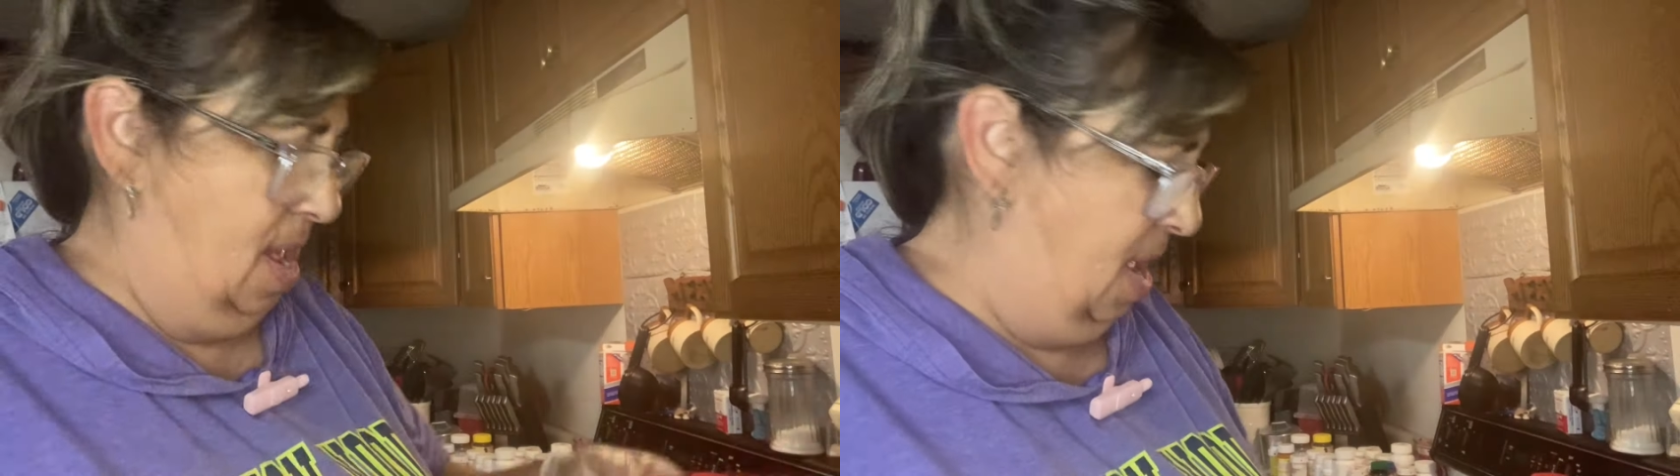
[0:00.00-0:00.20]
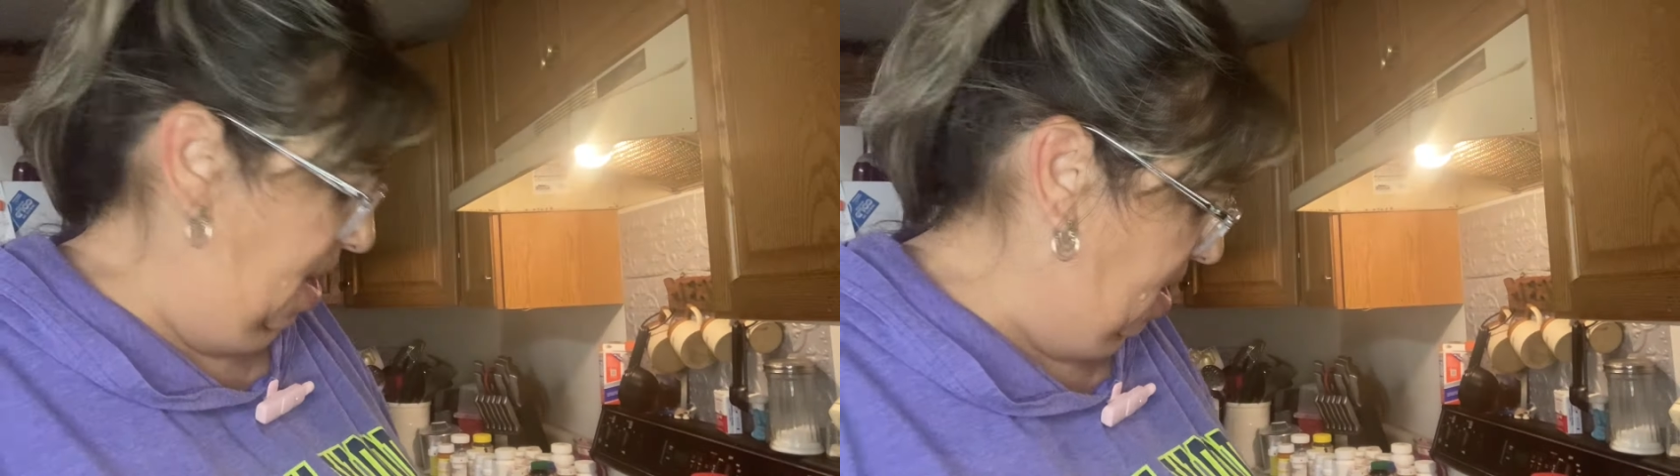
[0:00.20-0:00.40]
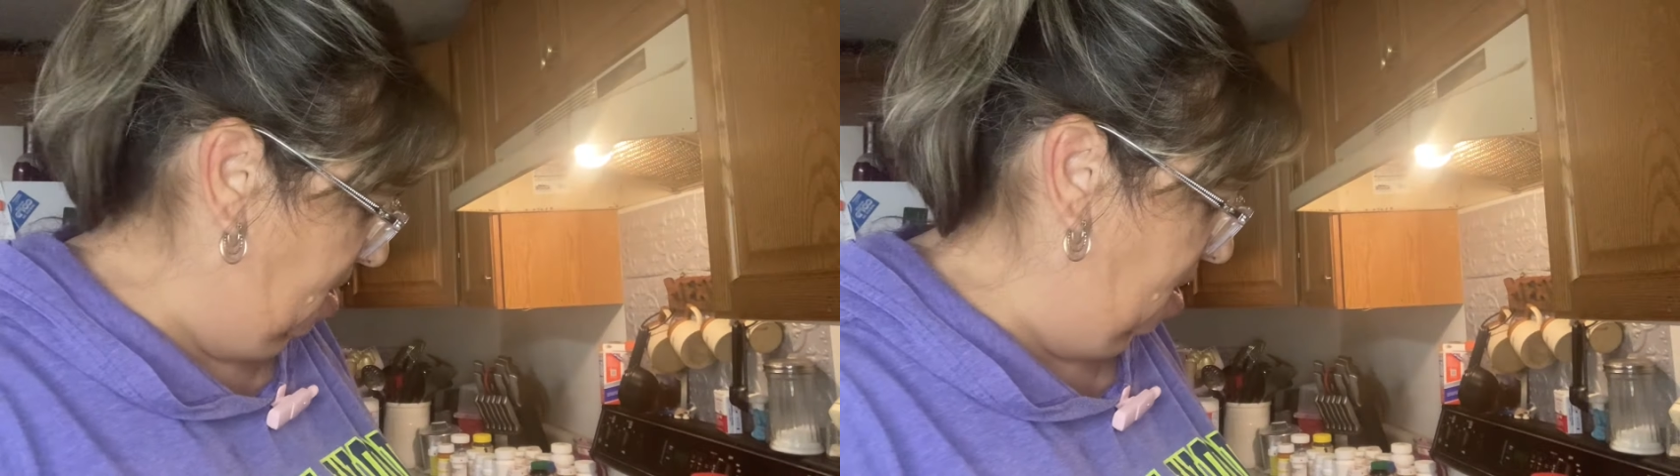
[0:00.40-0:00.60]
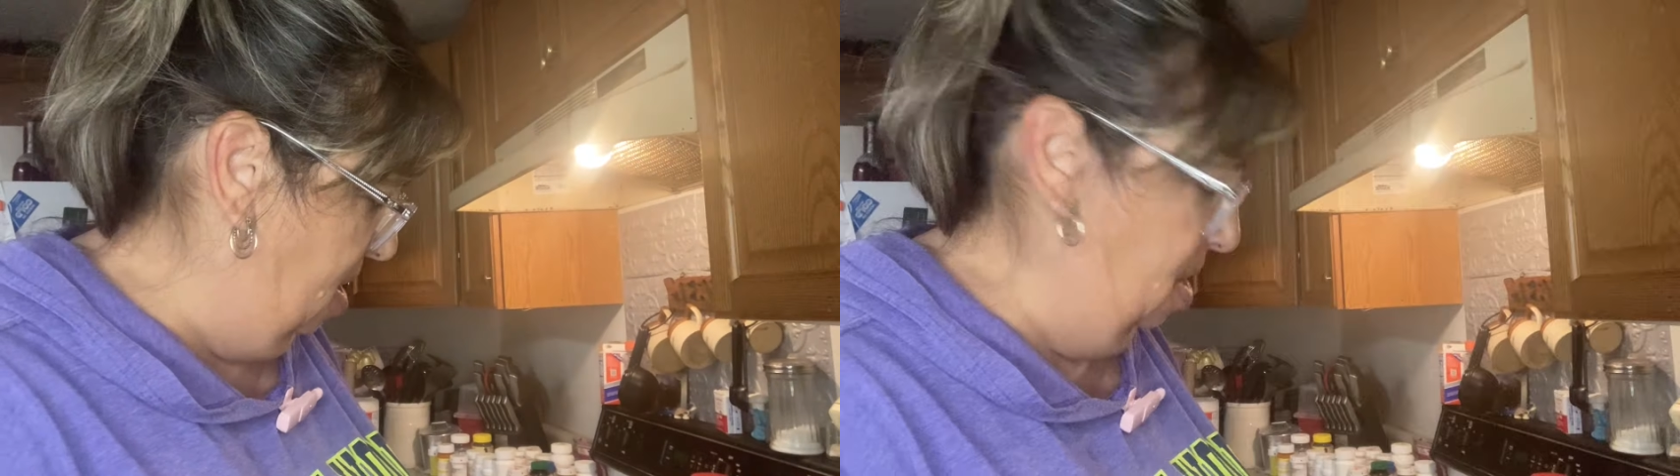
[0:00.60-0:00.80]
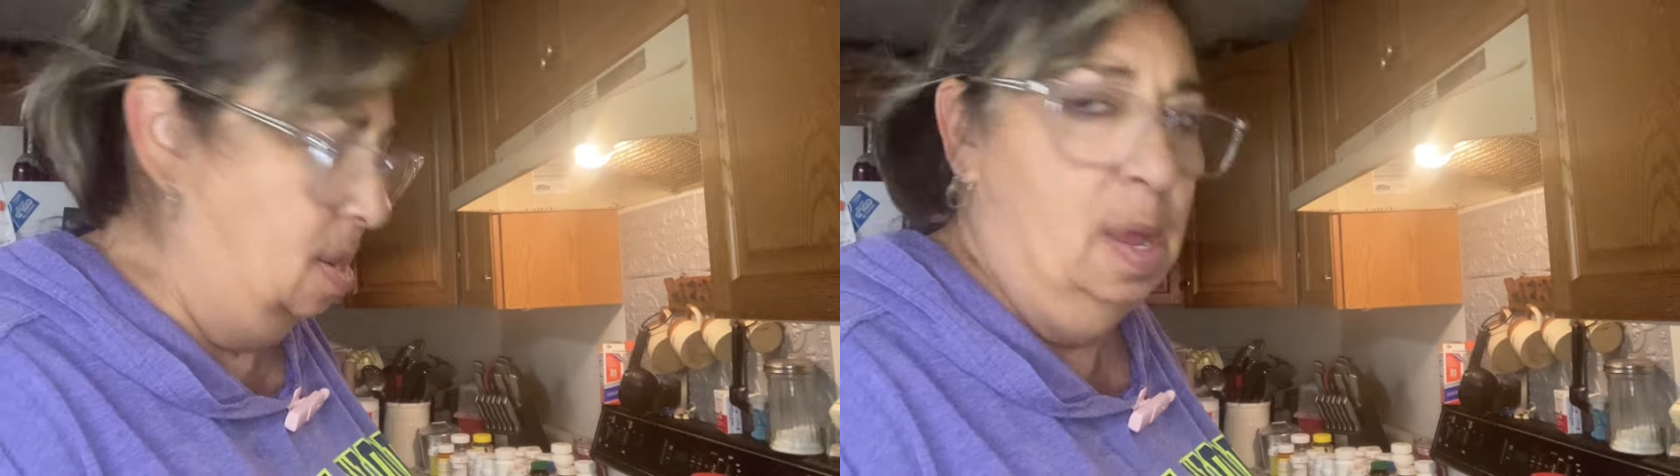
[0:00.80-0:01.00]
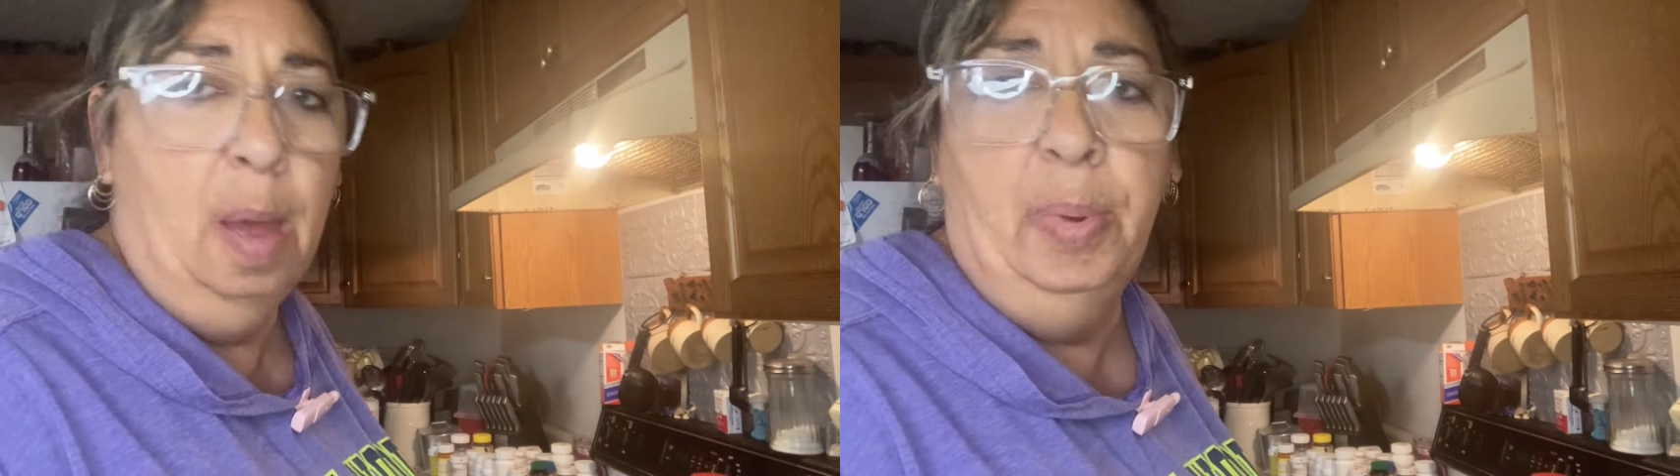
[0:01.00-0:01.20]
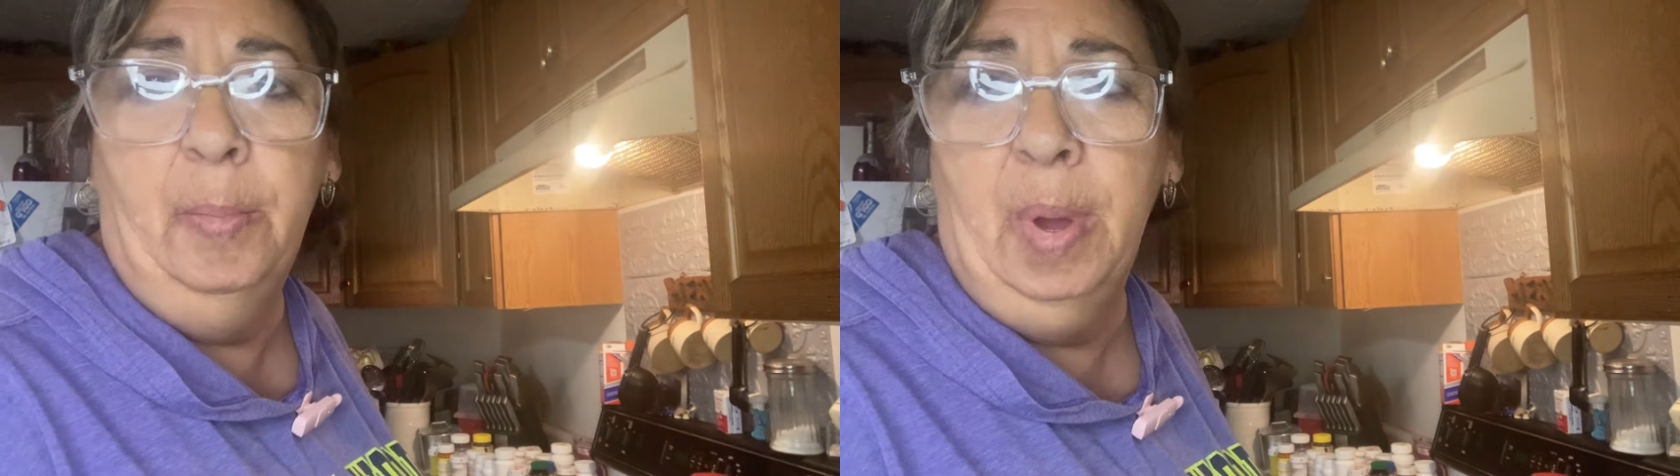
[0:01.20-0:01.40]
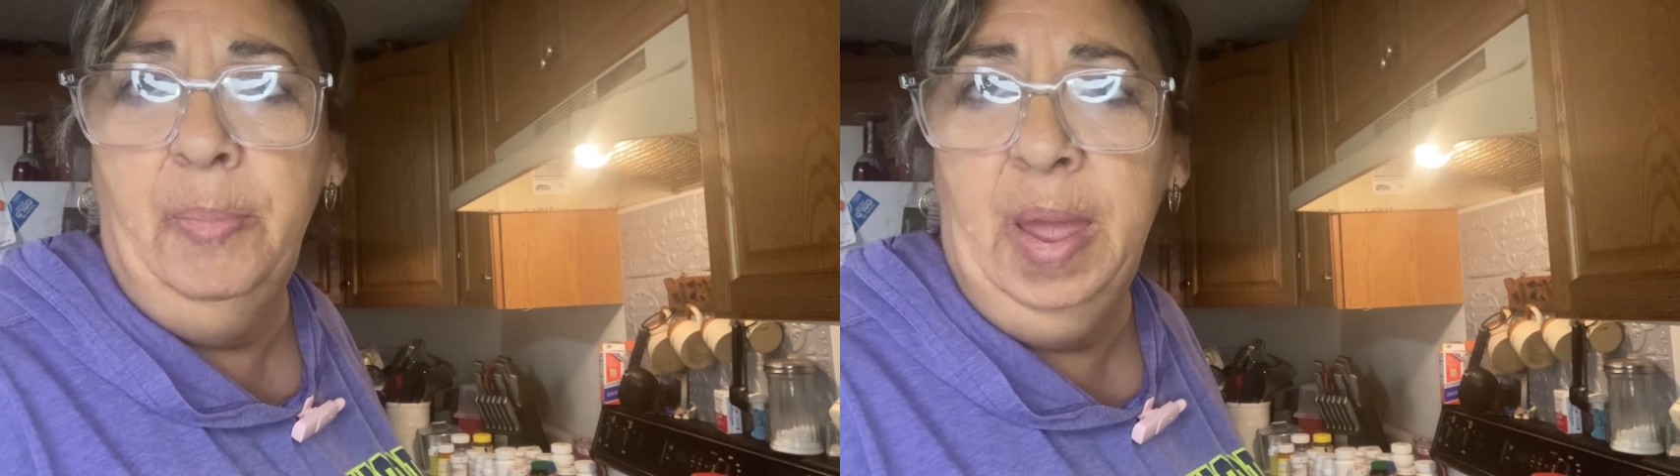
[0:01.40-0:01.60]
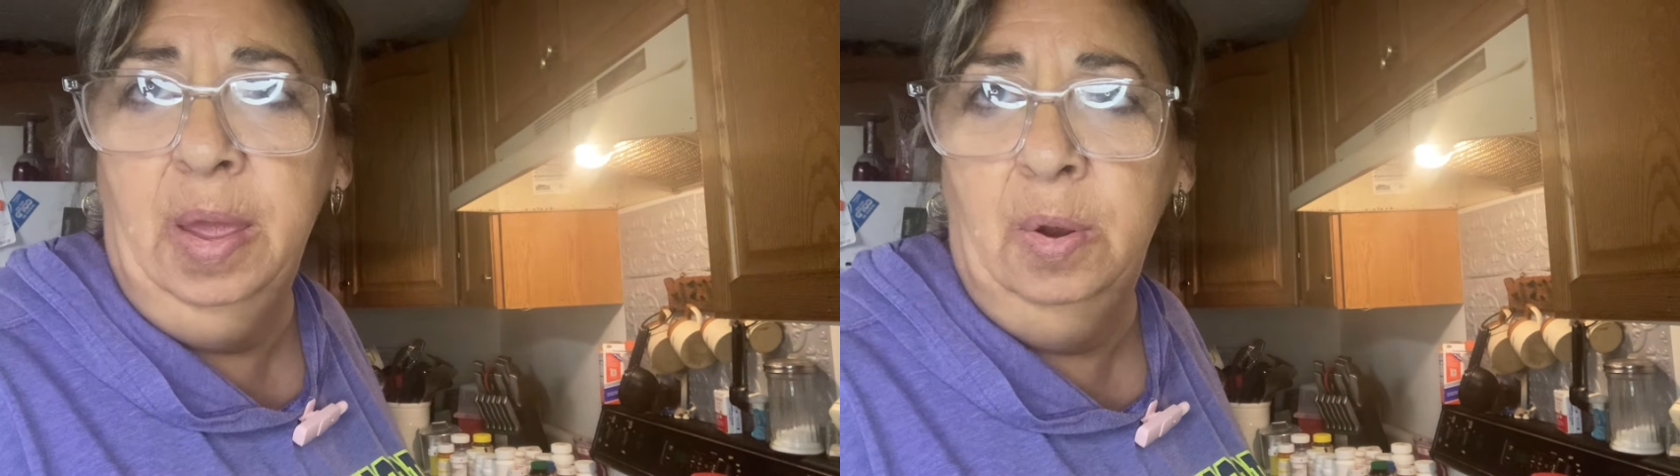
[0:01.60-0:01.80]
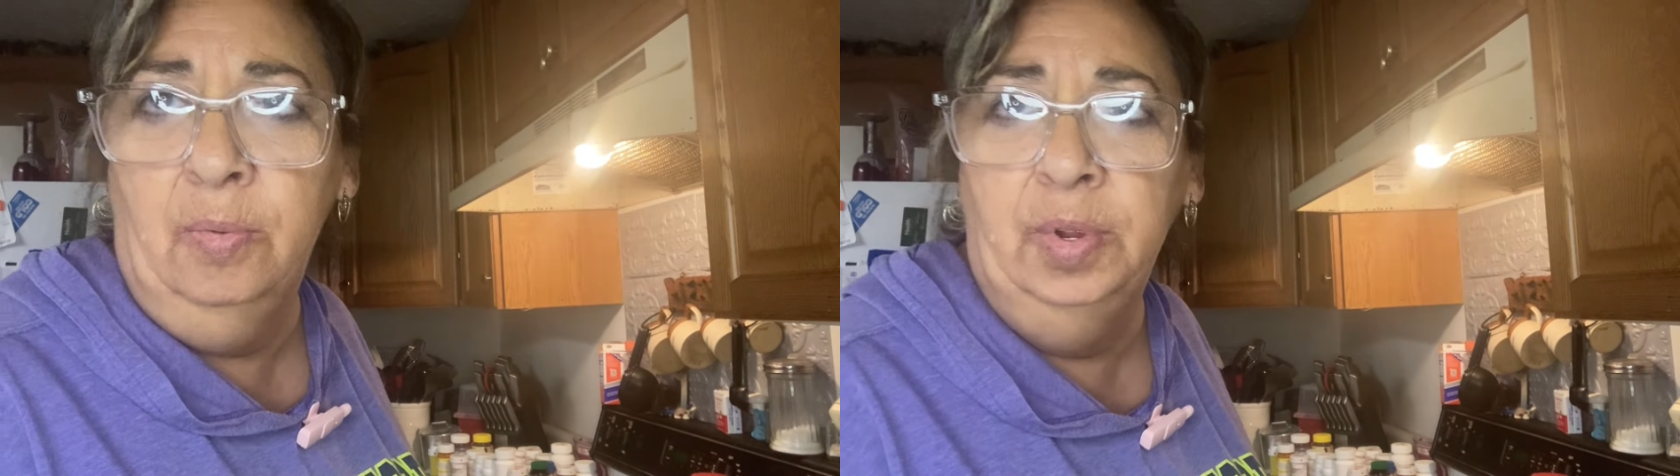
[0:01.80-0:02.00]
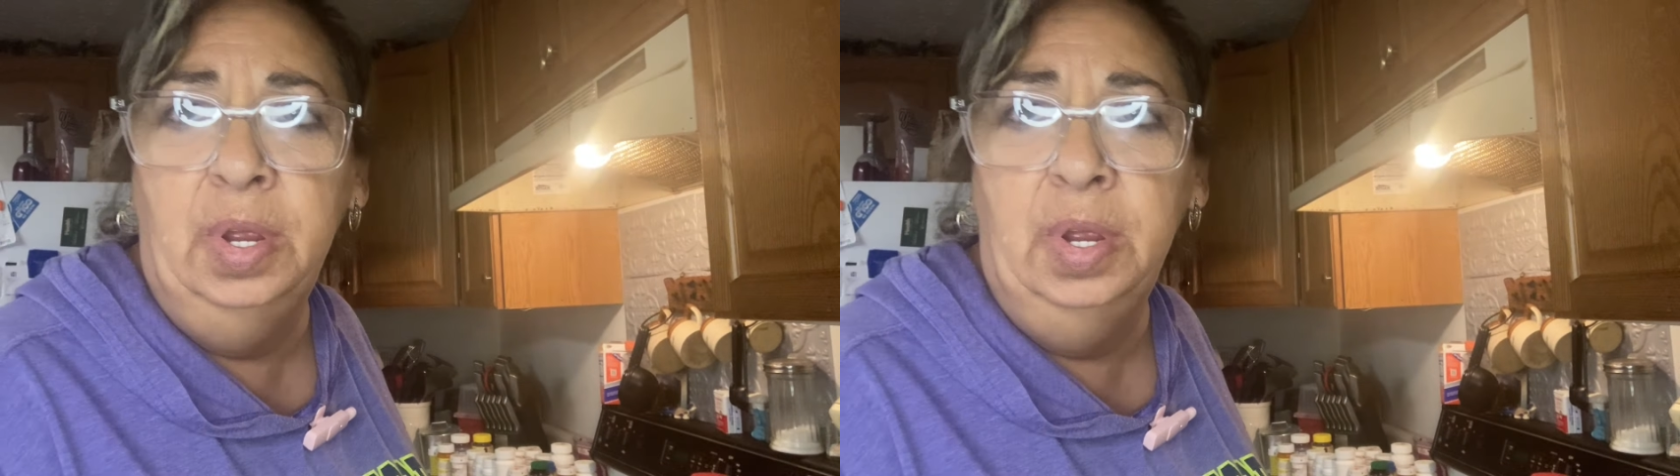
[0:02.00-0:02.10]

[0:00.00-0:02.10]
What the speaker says: And I put my pan over